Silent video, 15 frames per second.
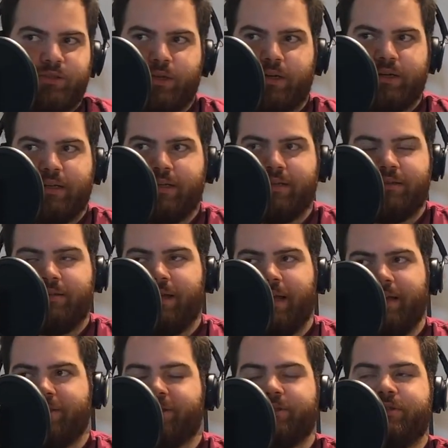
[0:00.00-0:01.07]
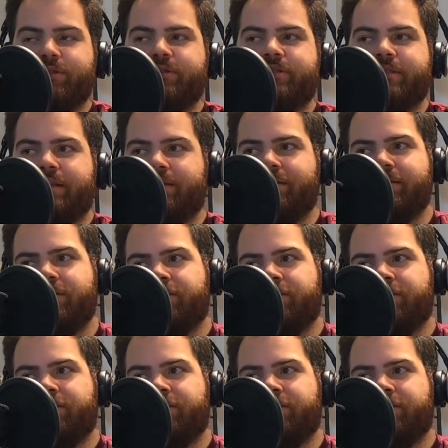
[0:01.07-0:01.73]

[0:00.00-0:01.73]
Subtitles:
trying to get answers, and